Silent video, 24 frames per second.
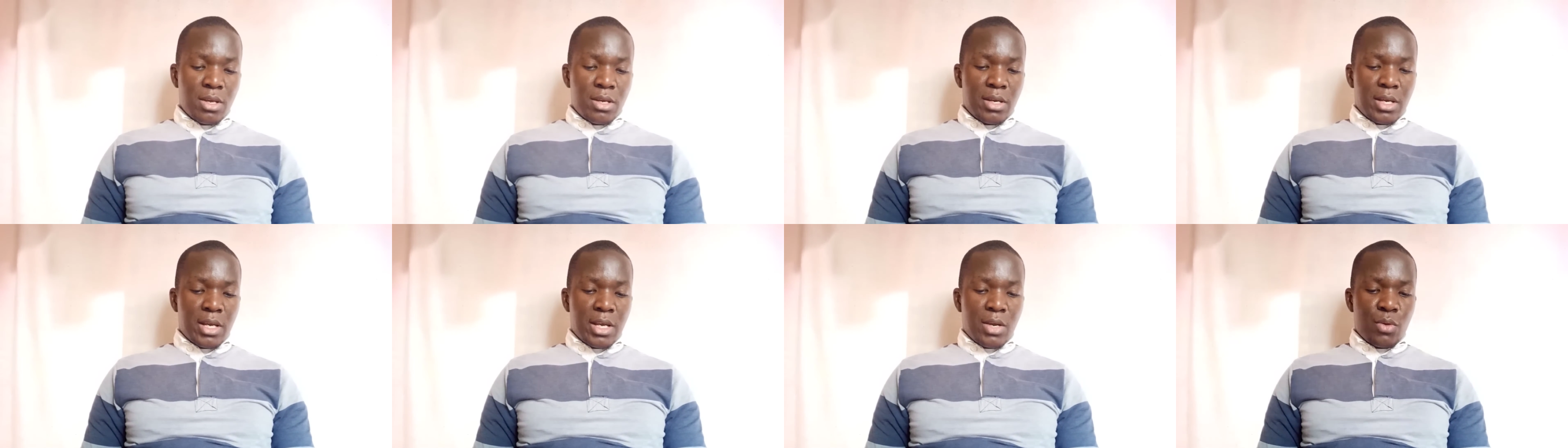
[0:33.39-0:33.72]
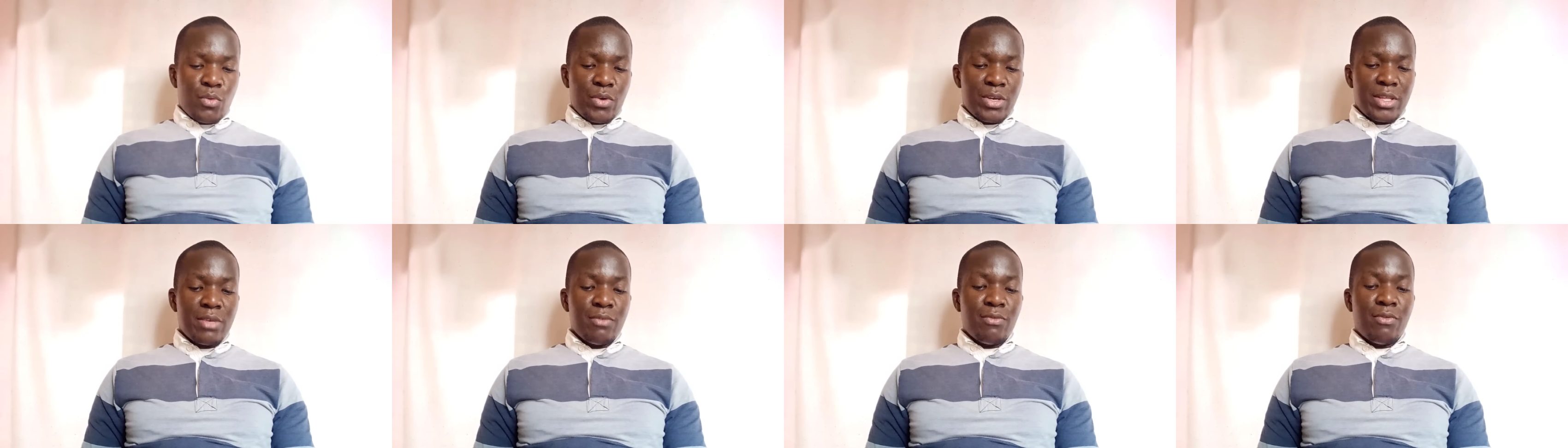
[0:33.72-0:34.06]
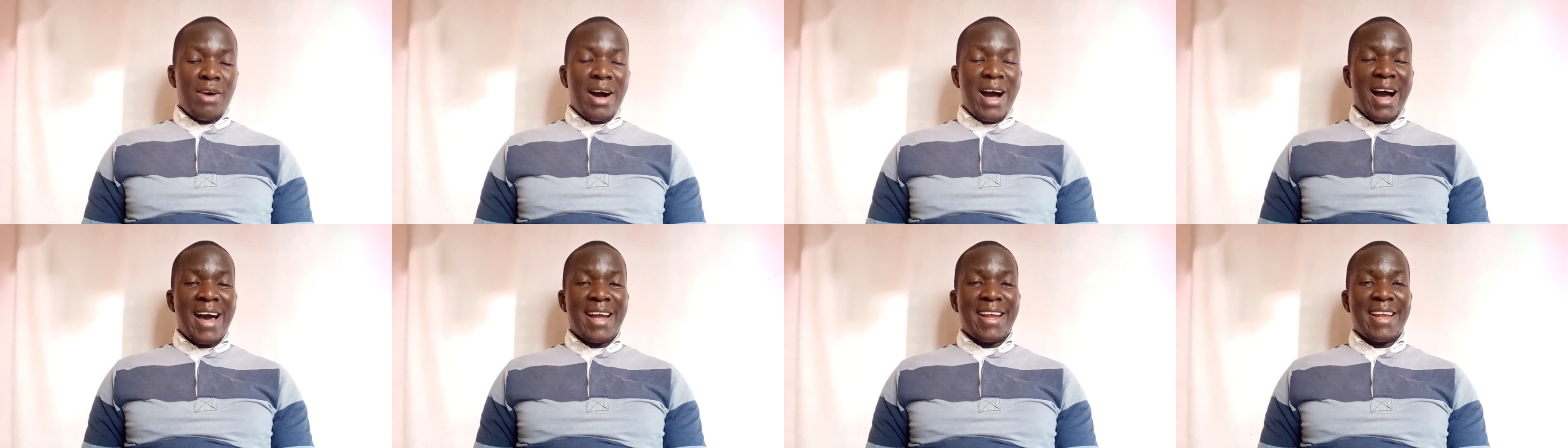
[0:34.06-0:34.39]
with
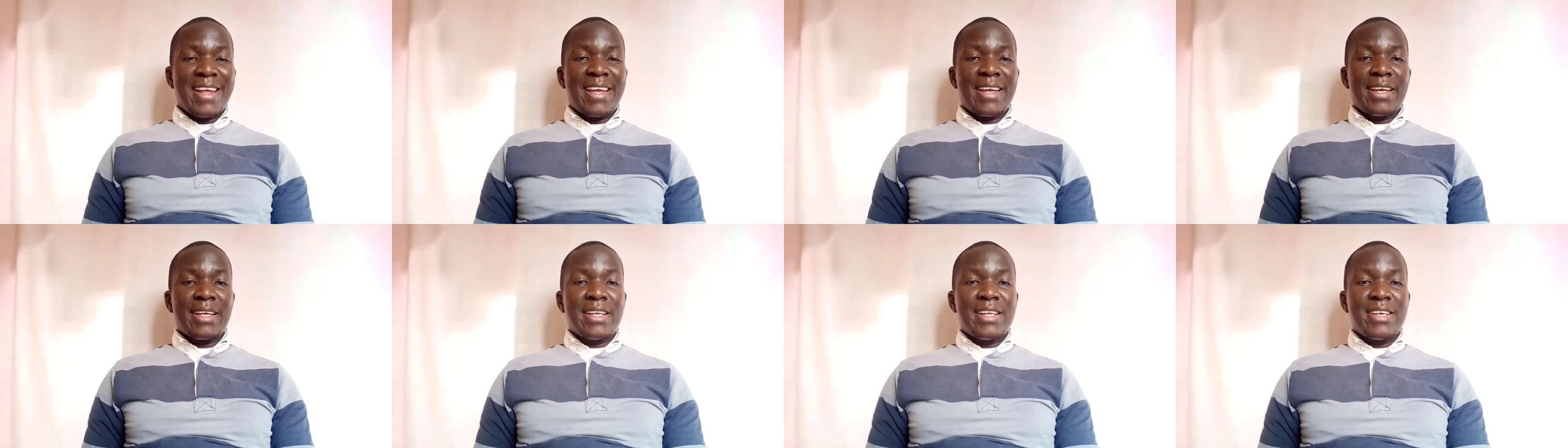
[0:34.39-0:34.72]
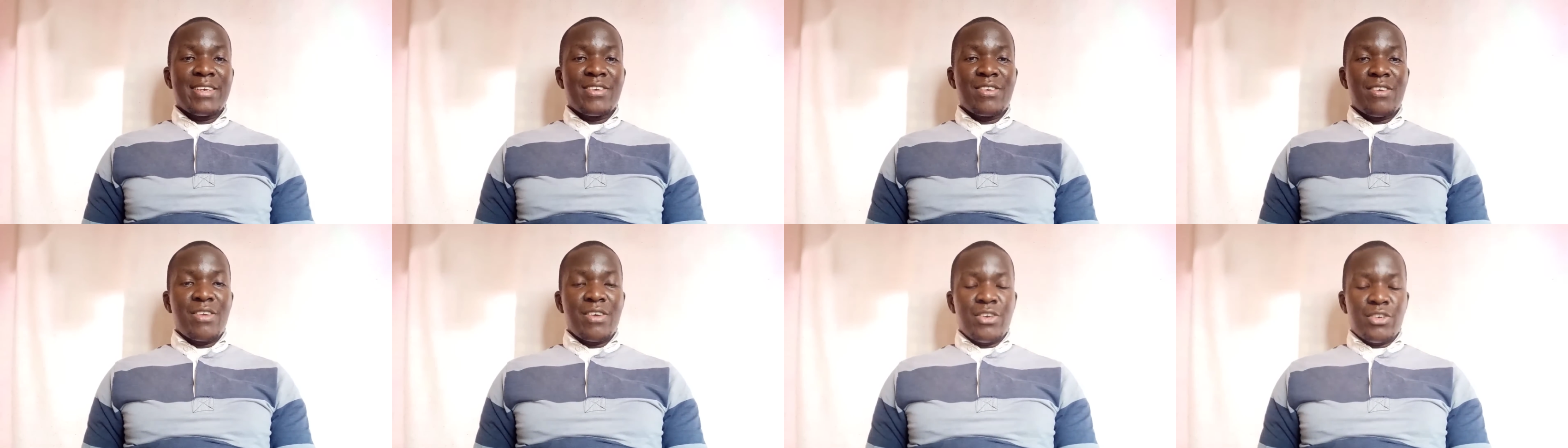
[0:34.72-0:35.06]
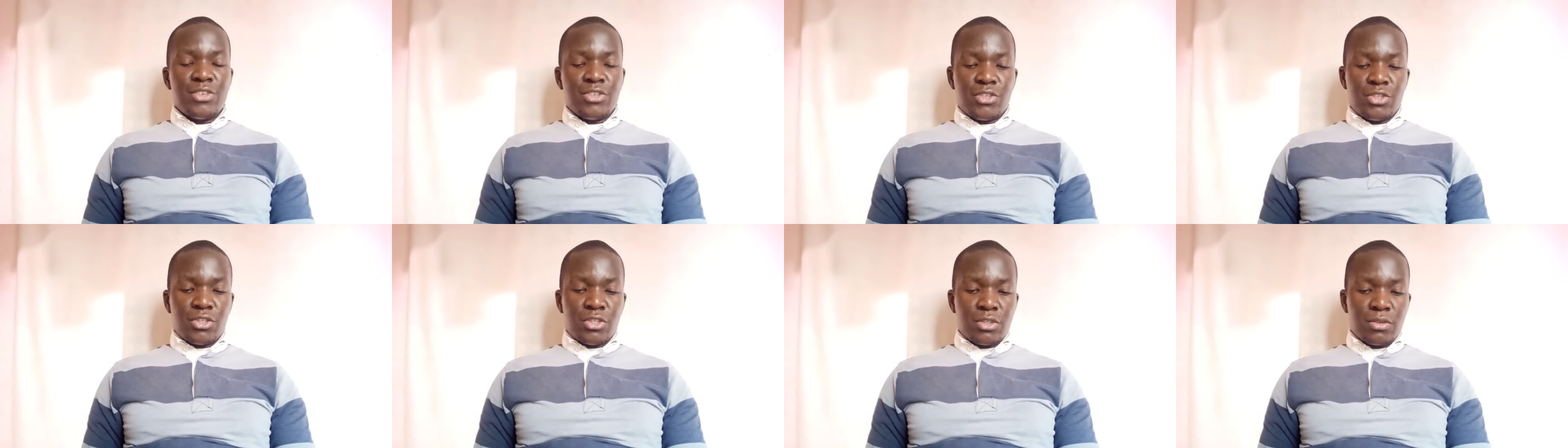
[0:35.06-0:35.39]
varying
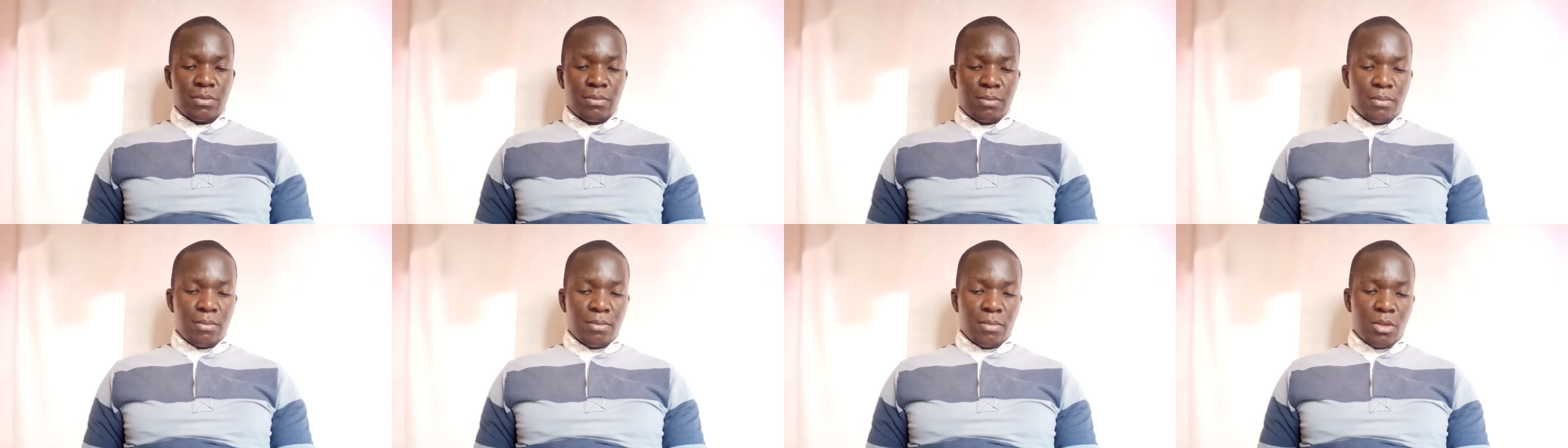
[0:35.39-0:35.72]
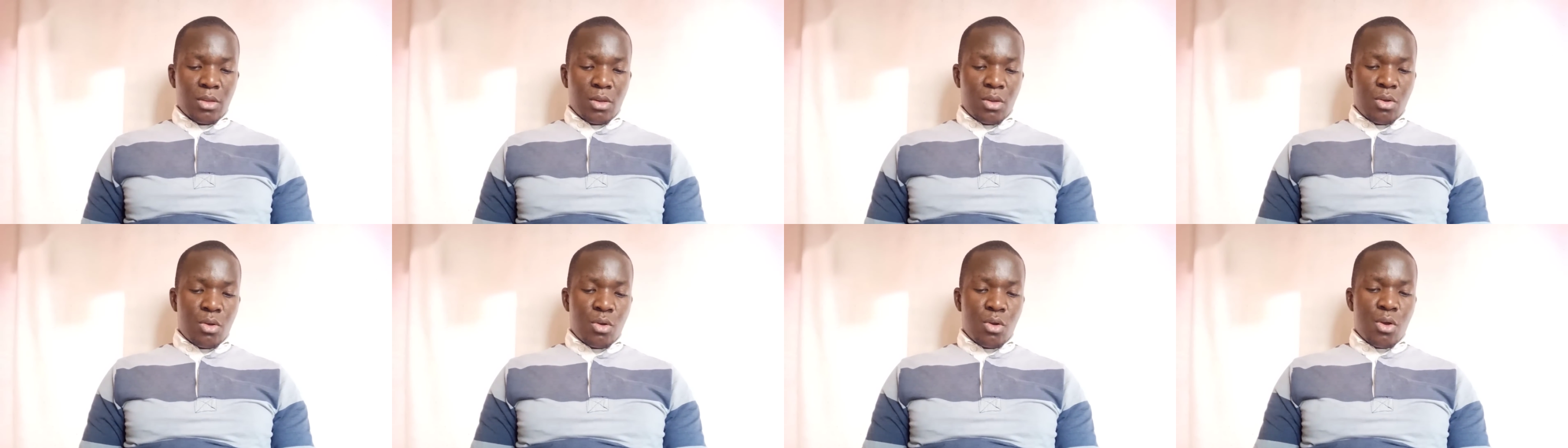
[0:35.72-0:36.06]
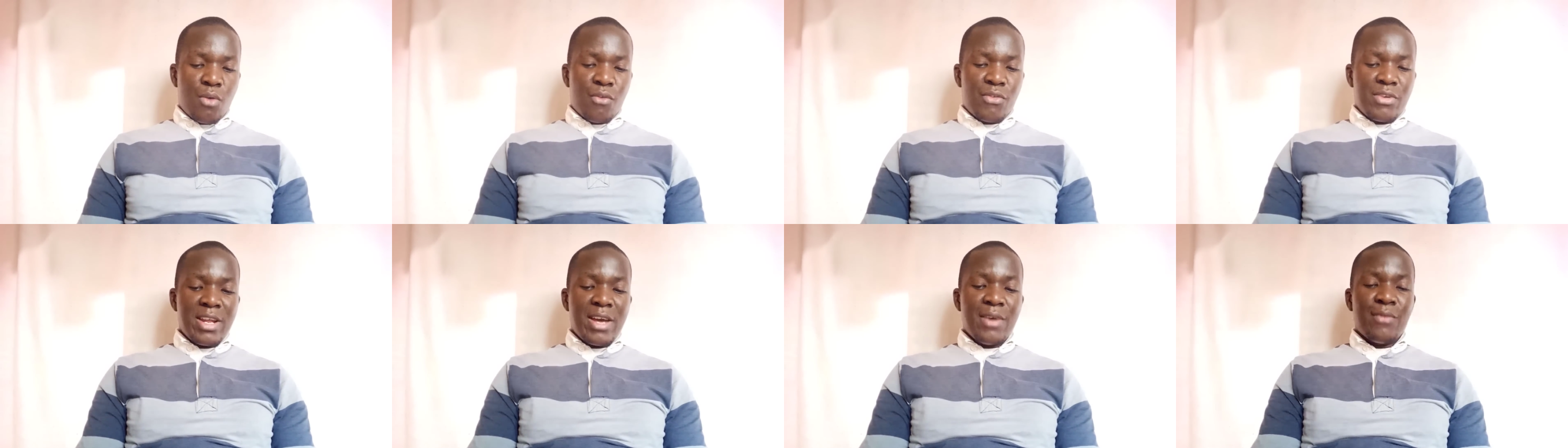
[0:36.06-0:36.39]
degrees
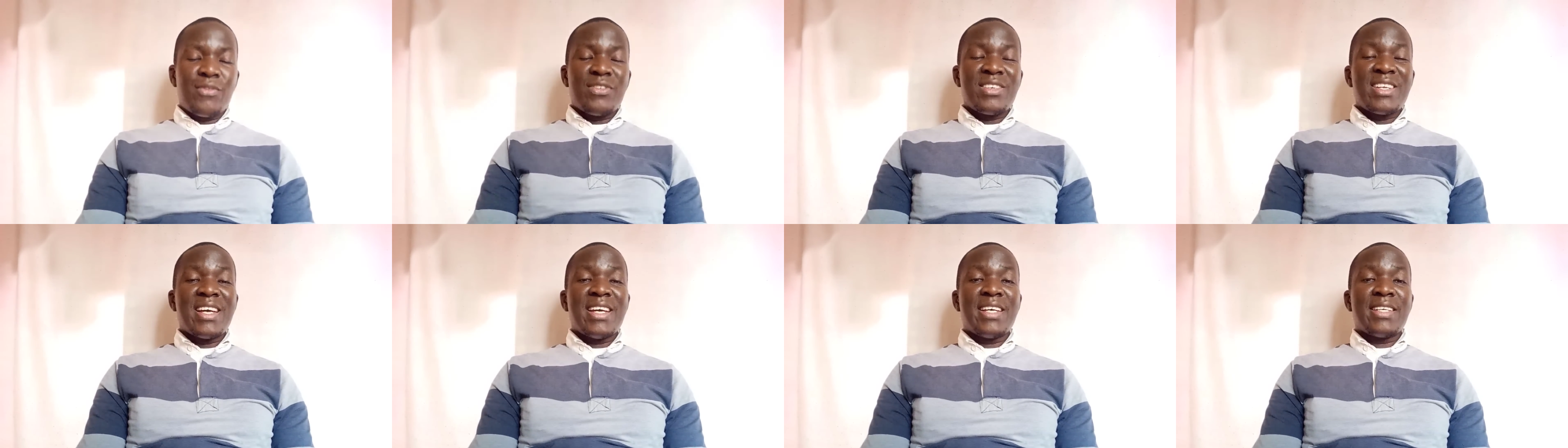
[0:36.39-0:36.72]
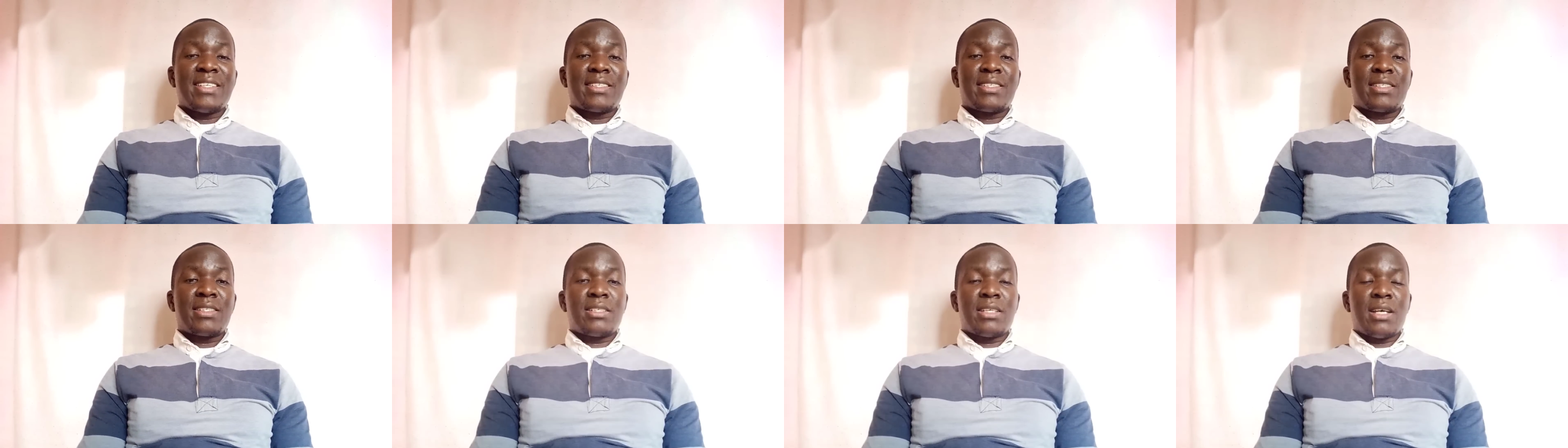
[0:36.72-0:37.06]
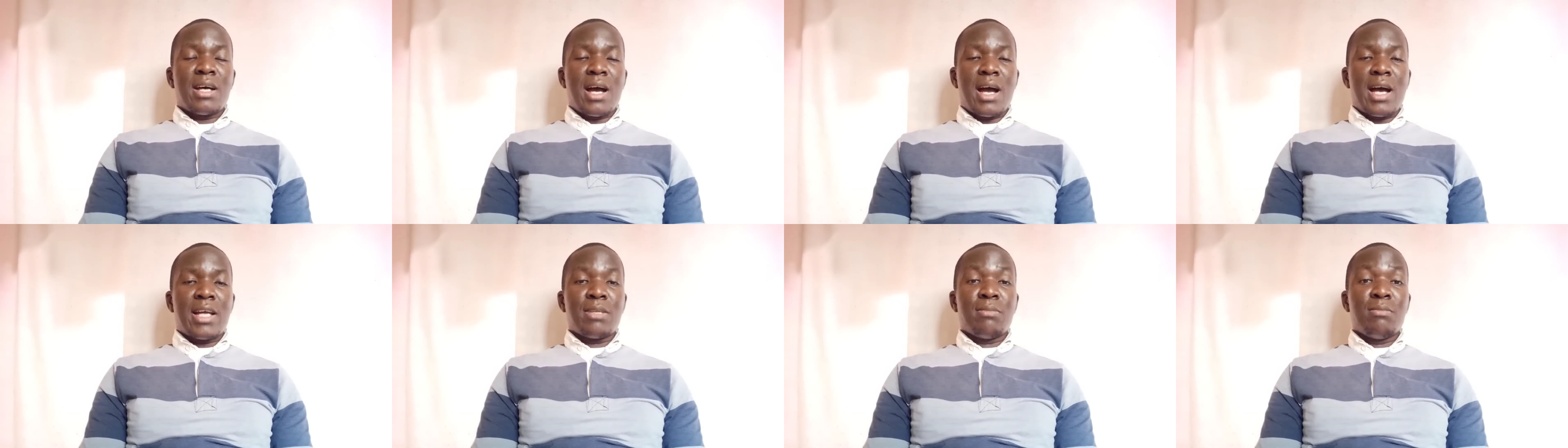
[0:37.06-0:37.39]
of deafness
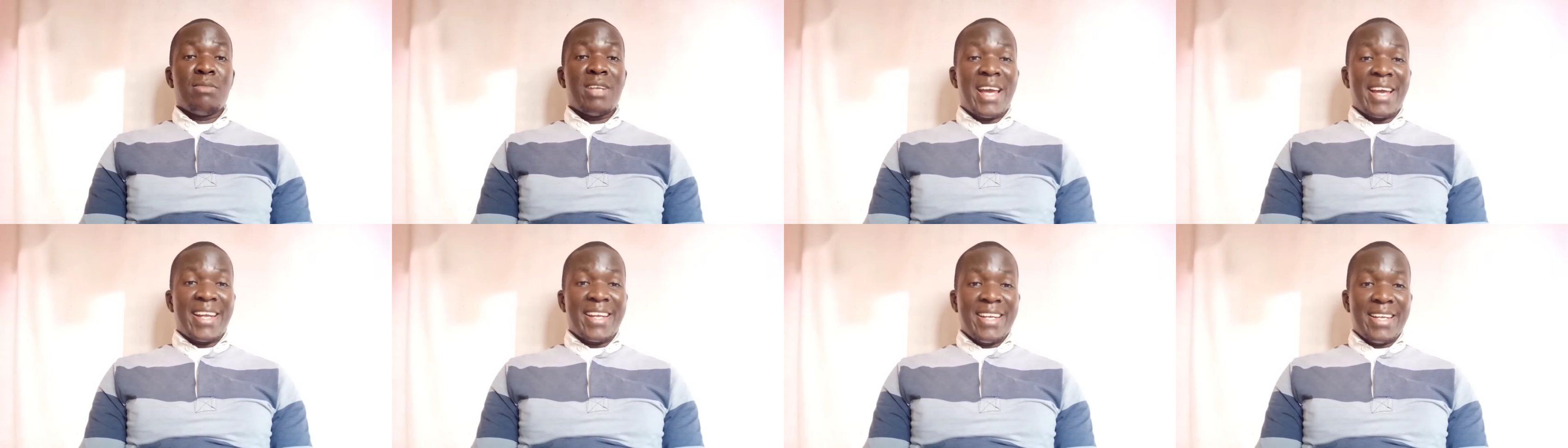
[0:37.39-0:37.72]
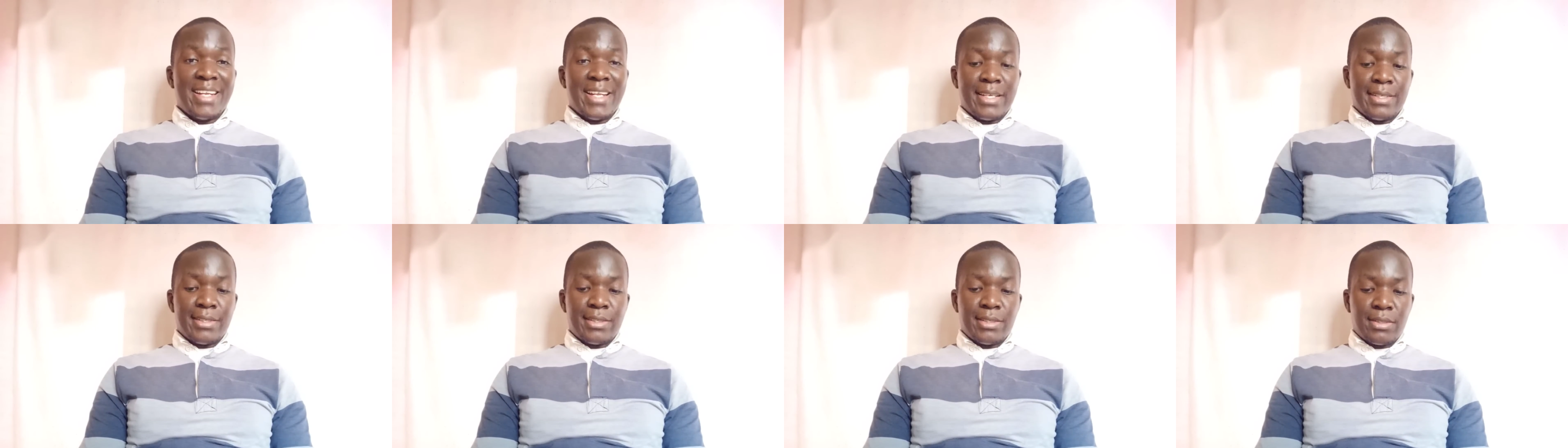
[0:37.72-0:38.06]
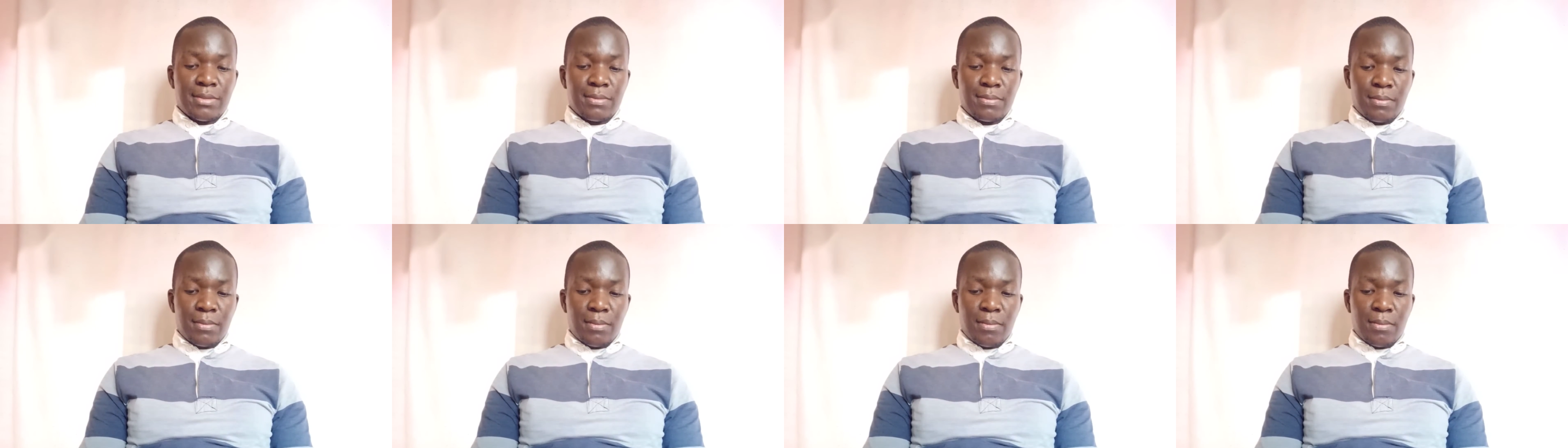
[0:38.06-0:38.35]
and blindness.